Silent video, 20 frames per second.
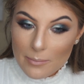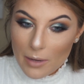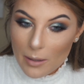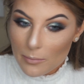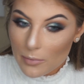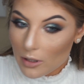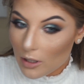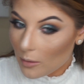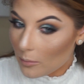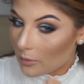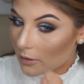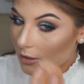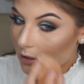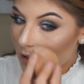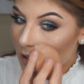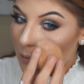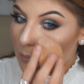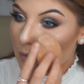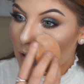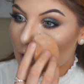my beauty blender,
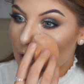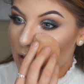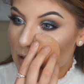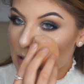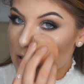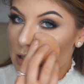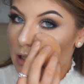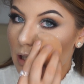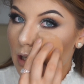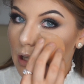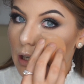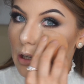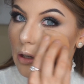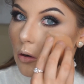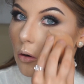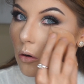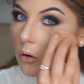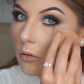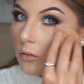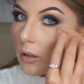and I'm kind of just like gonna
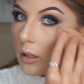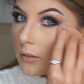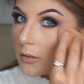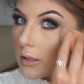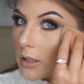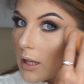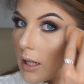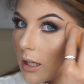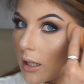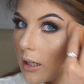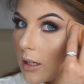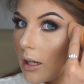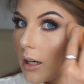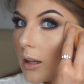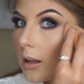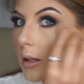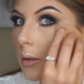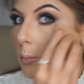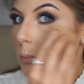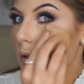go over everything and kind
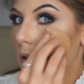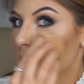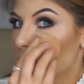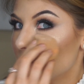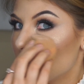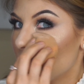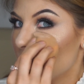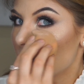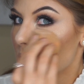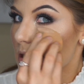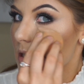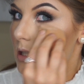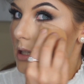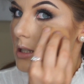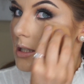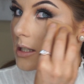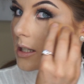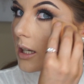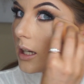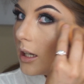of like press it into the
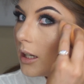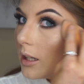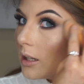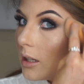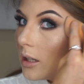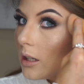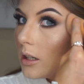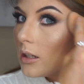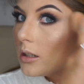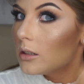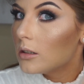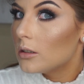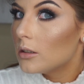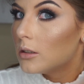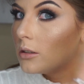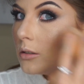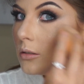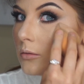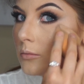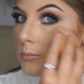skin.
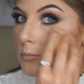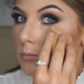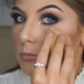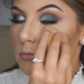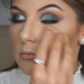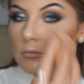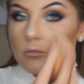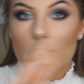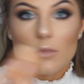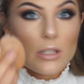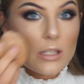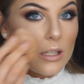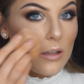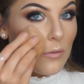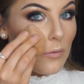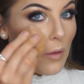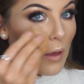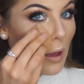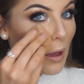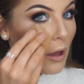See
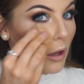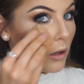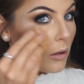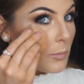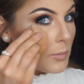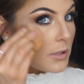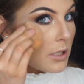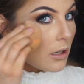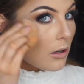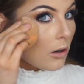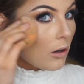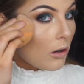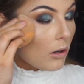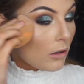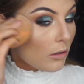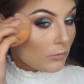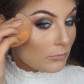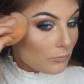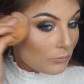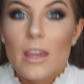if that helps at
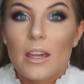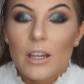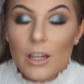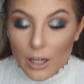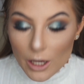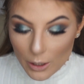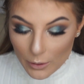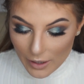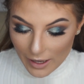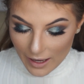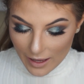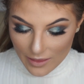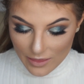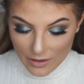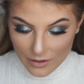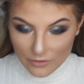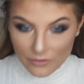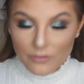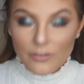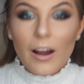all. Okay, and
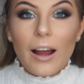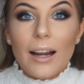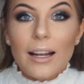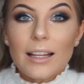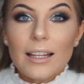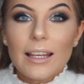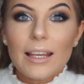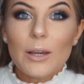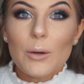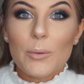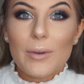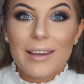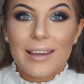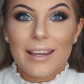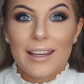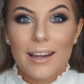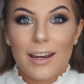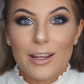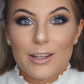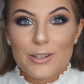then finally we
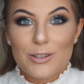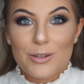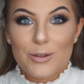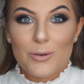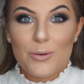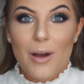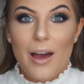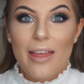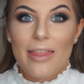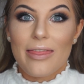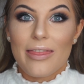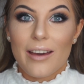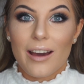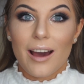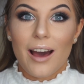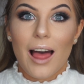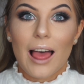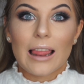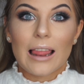can do the